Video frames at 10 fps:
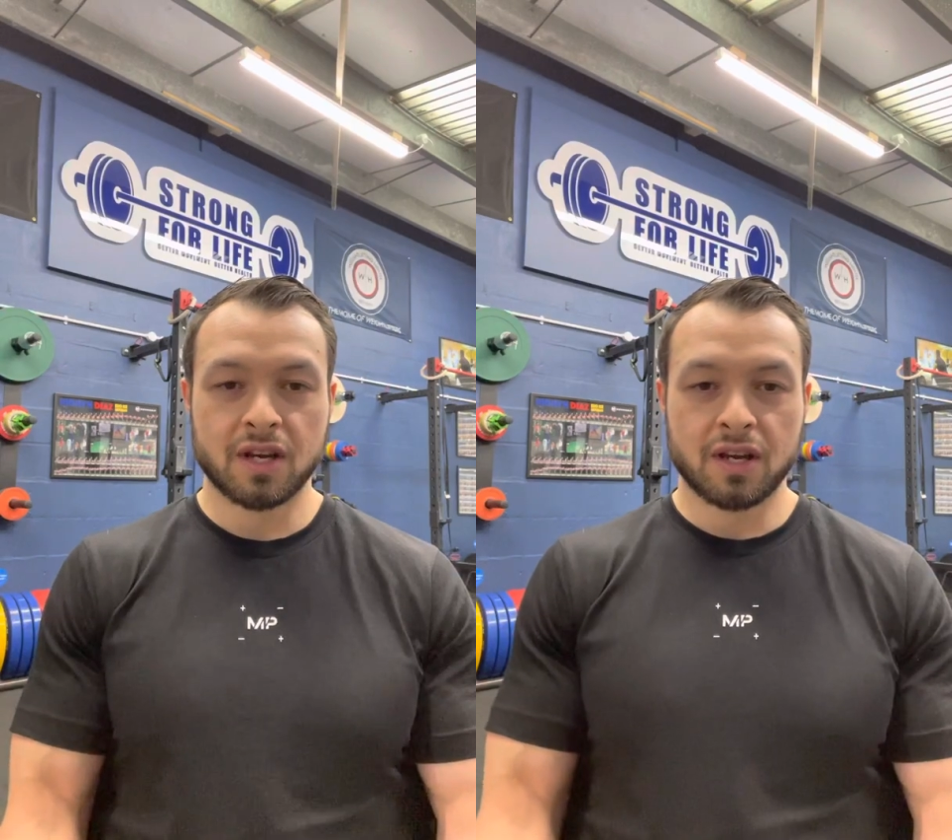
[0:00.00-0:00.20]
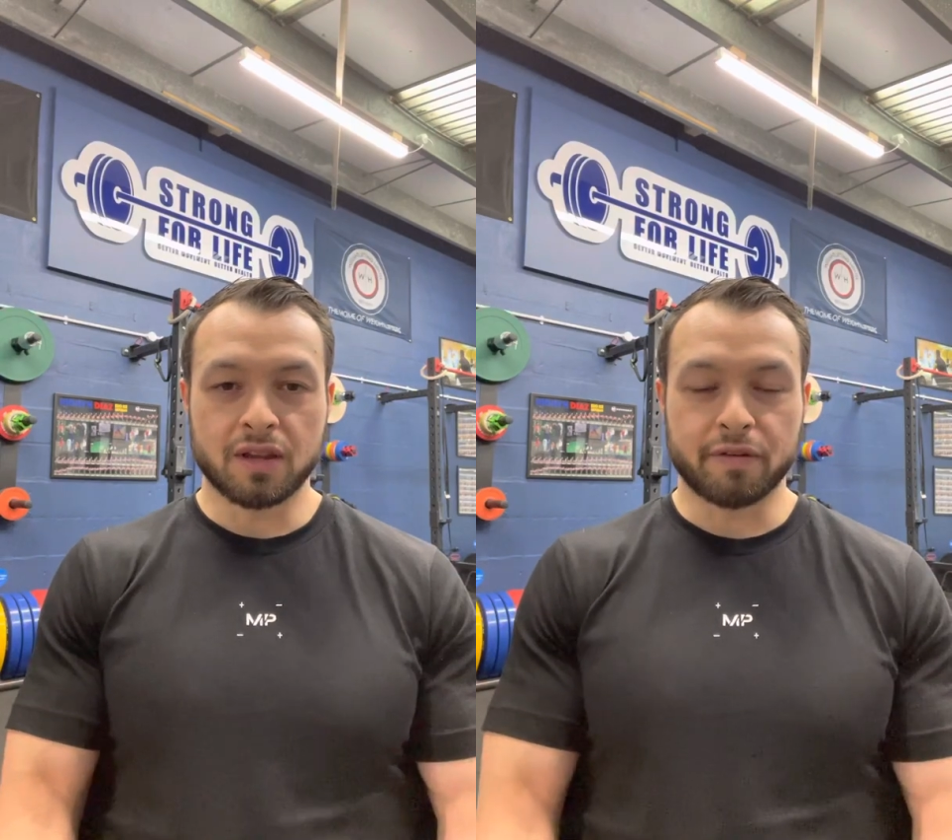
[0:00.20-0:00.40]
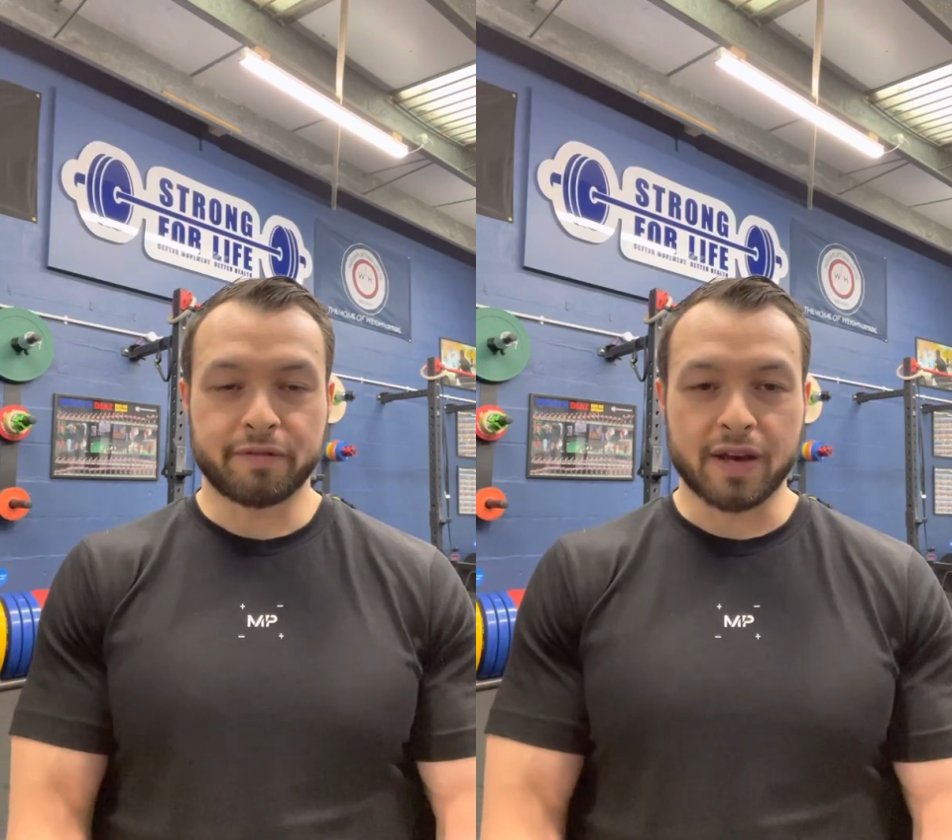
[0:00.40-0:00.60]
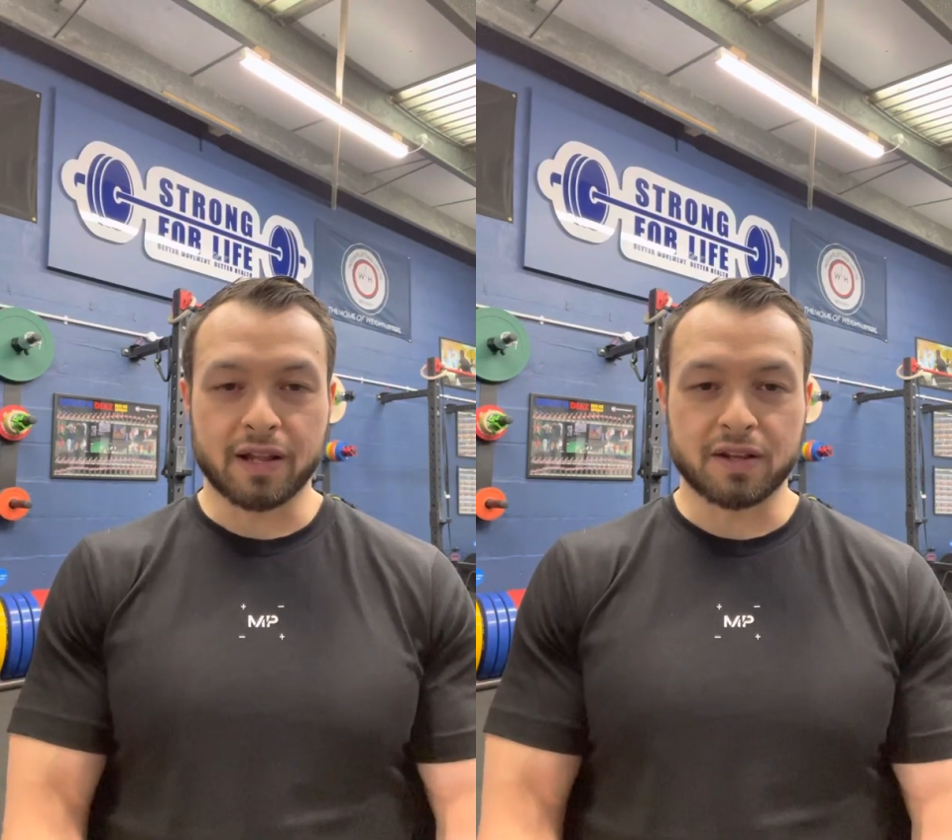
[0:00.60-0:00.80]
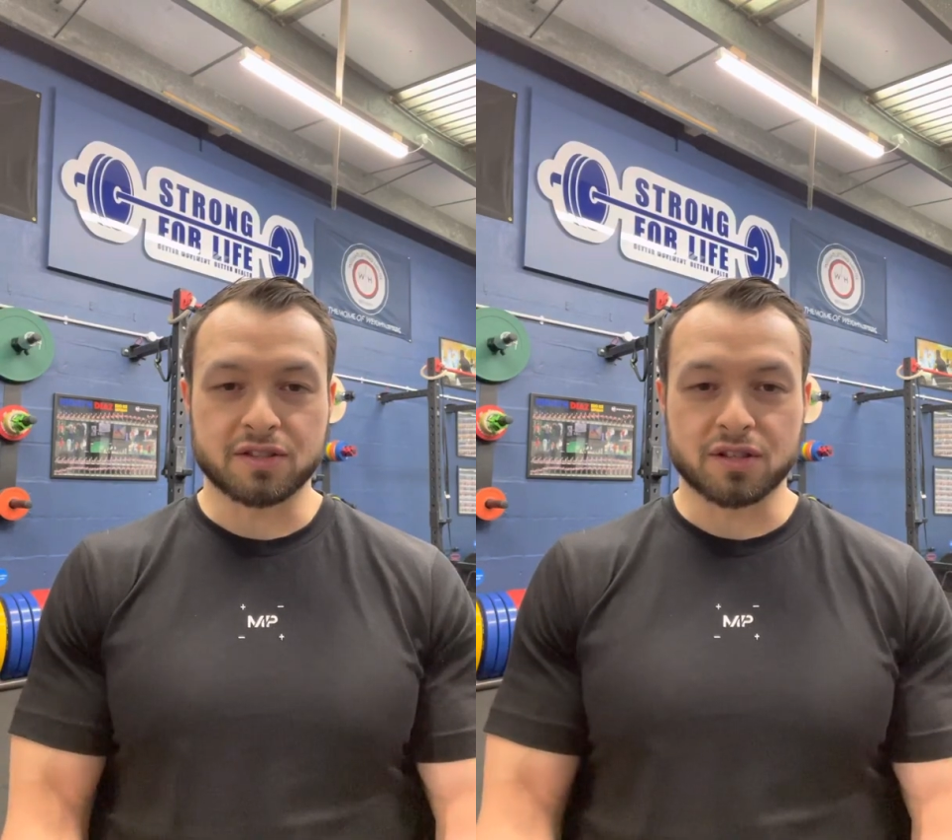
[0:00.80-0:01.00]
the
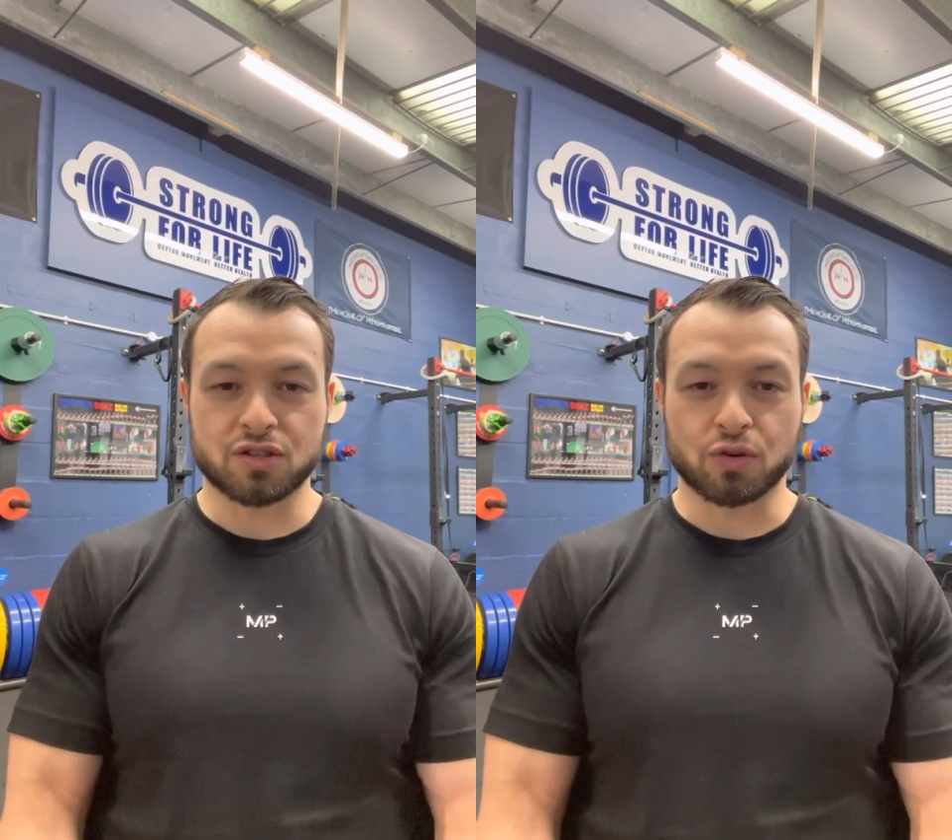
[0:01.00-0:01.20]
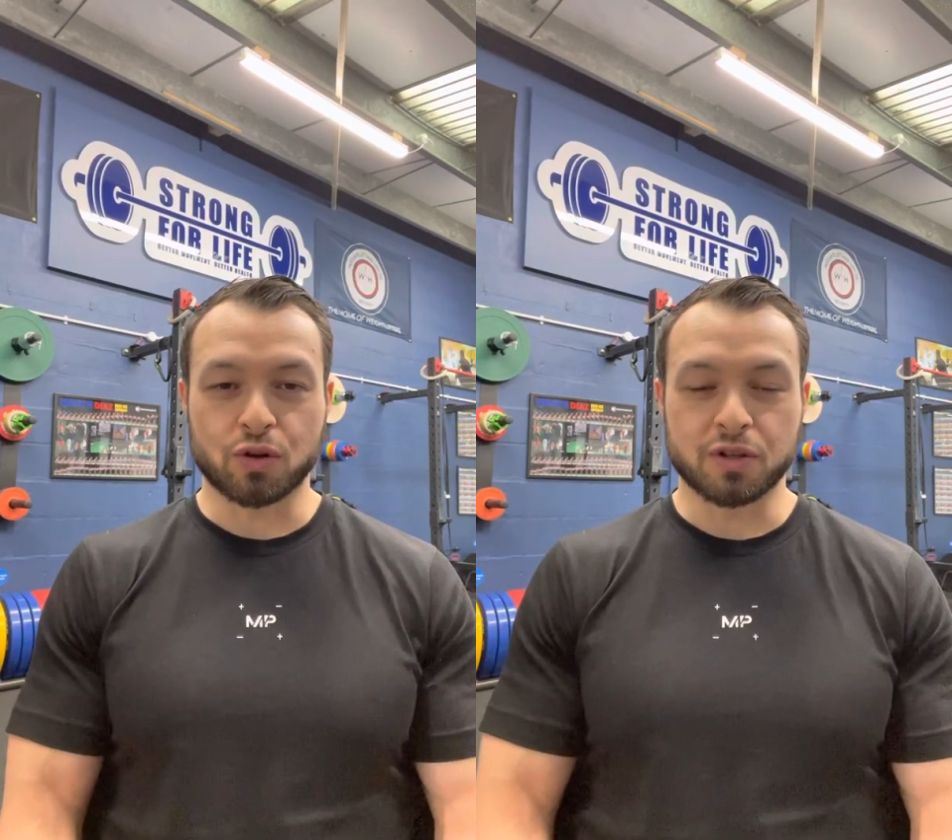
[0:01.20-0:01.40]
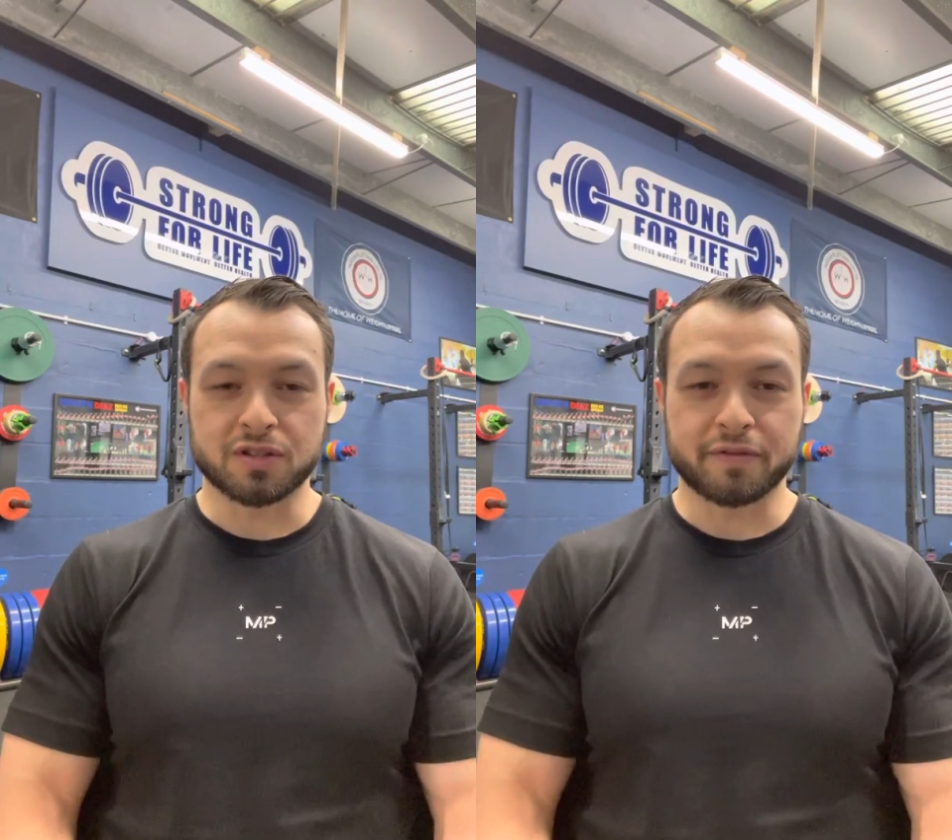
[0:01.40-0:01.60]
failures, the struggles,